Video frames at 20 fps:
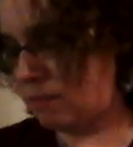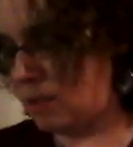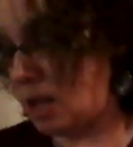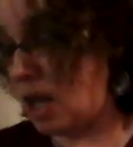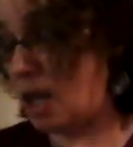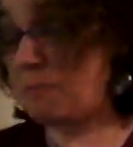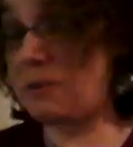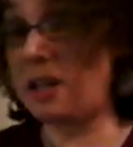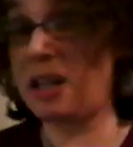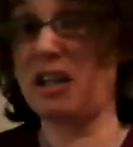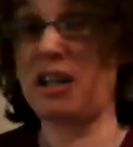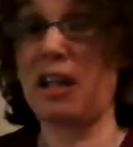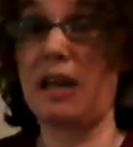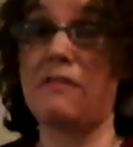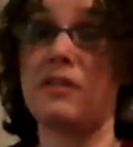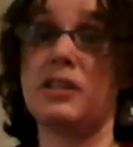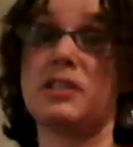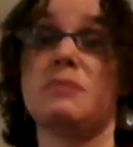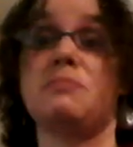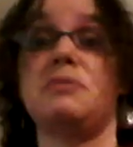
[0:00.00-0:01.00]
I plan on
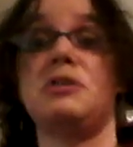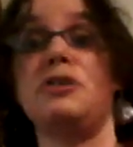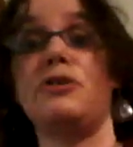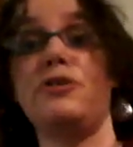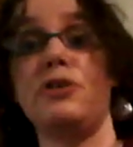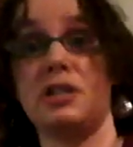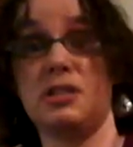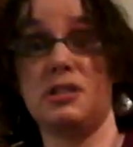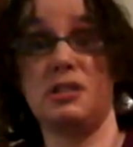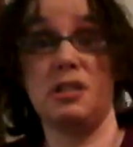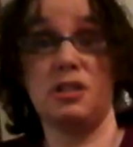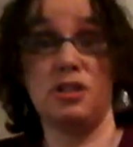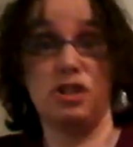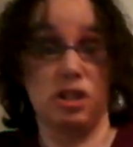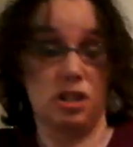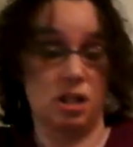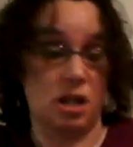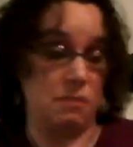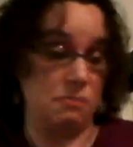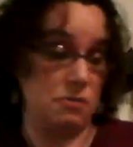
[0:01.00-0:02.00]
having some serious stitchy
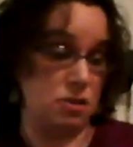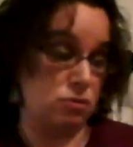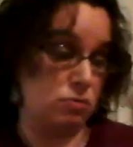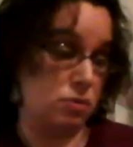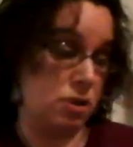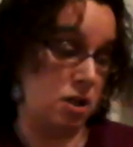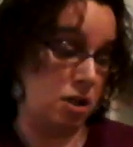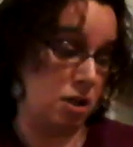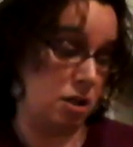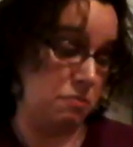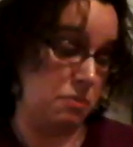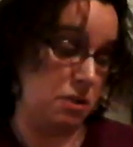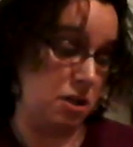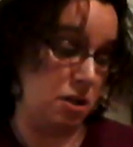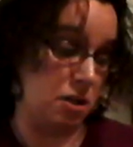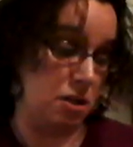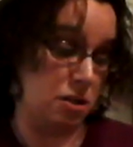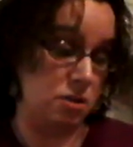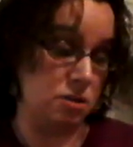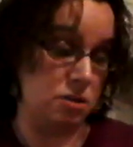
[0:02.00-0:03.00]
time this weekend
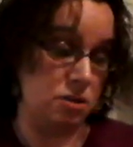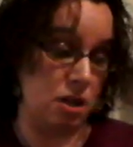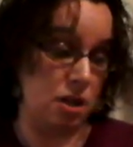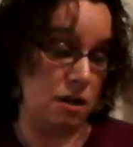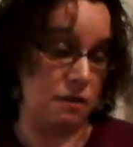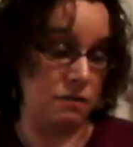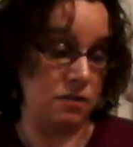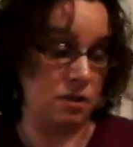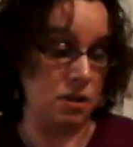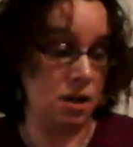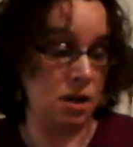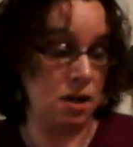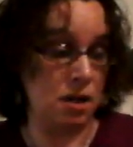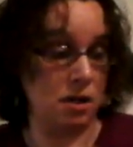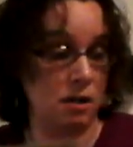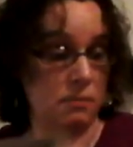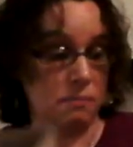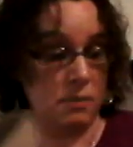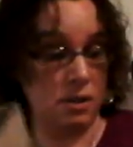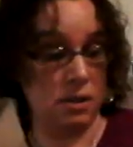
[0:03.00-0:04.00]
because I have not
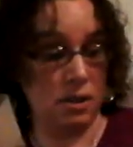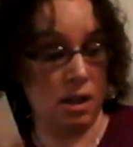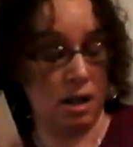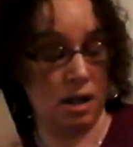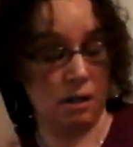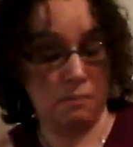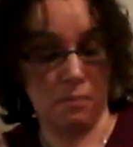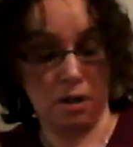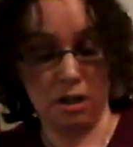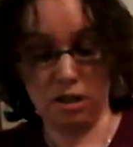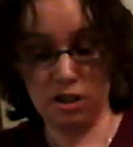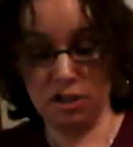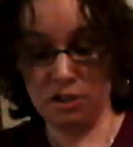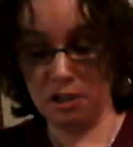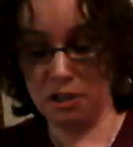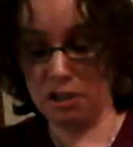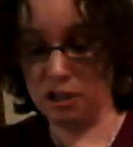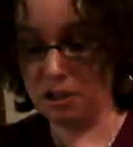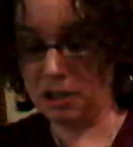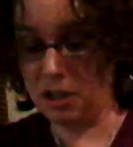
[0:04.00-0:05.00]
been getting much
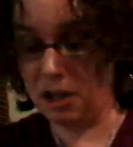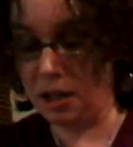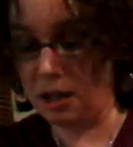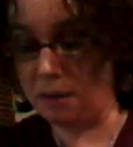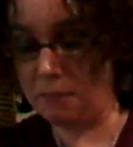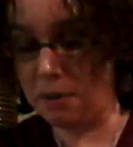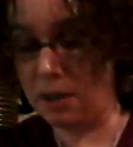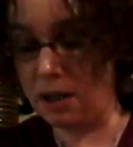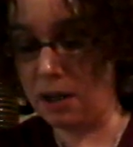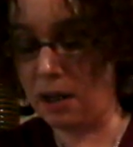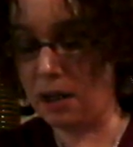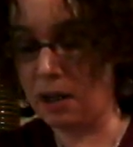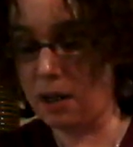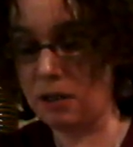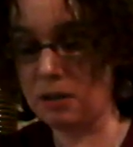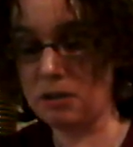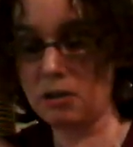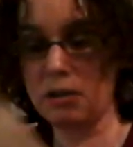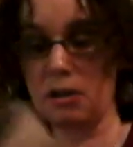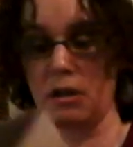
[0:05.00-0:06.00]
stitchy time,
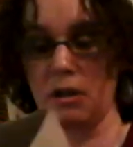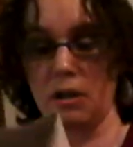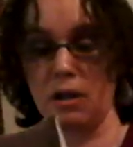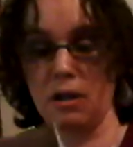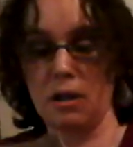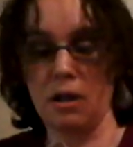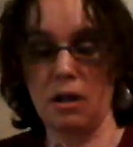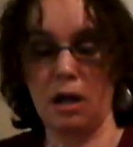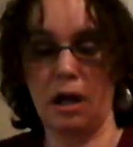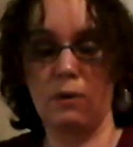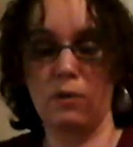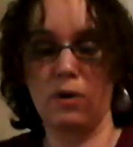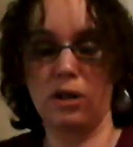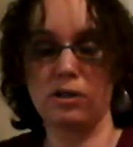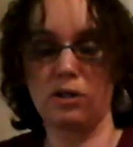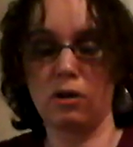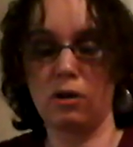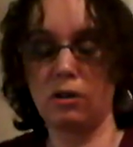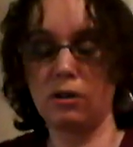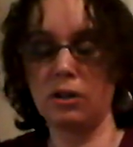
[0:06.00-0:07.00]
and I
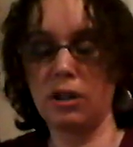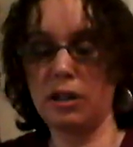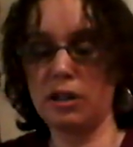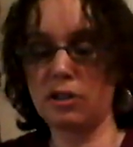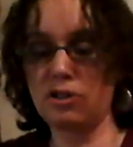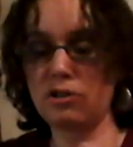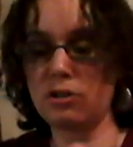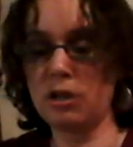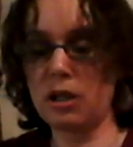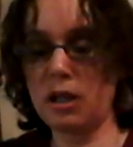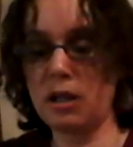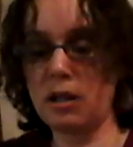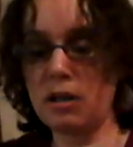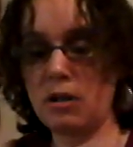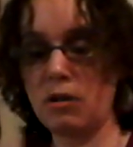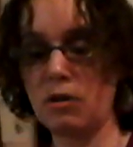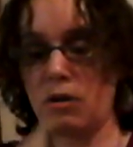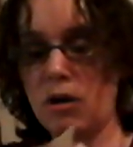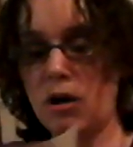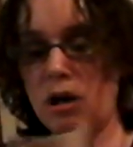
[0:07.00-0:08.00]
worked all day yesterday
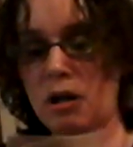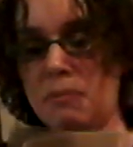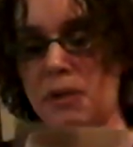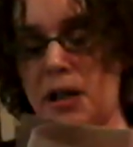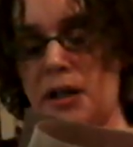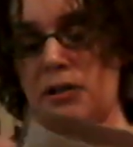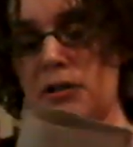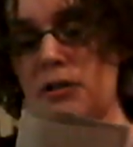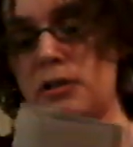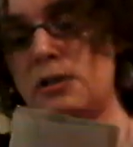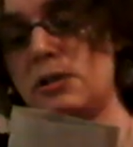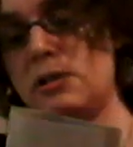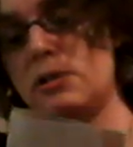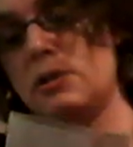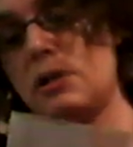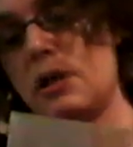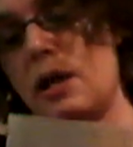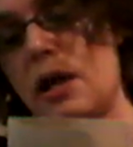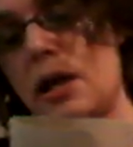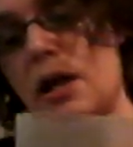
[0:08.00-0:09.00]
on
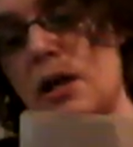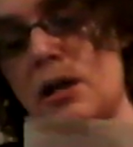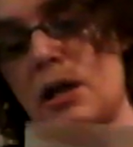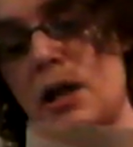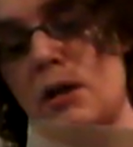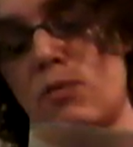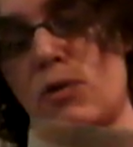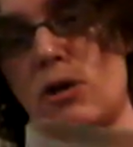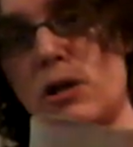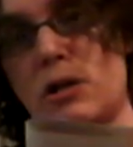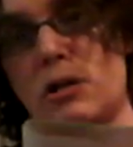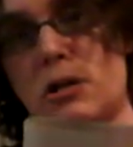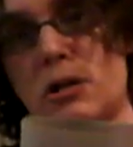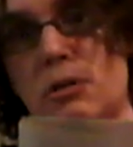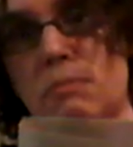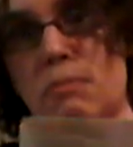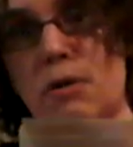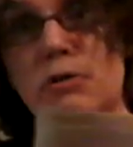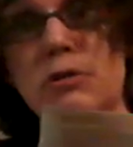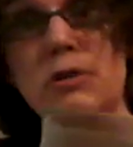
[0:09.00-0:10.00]
minders, and I worked
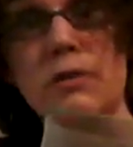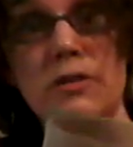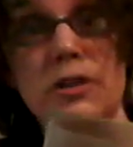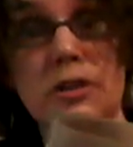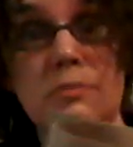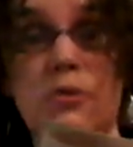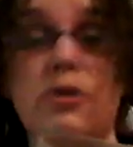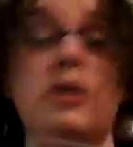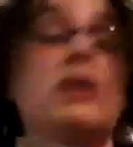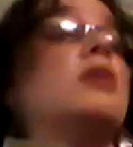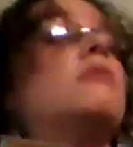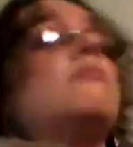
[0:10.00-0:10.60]
most of this morning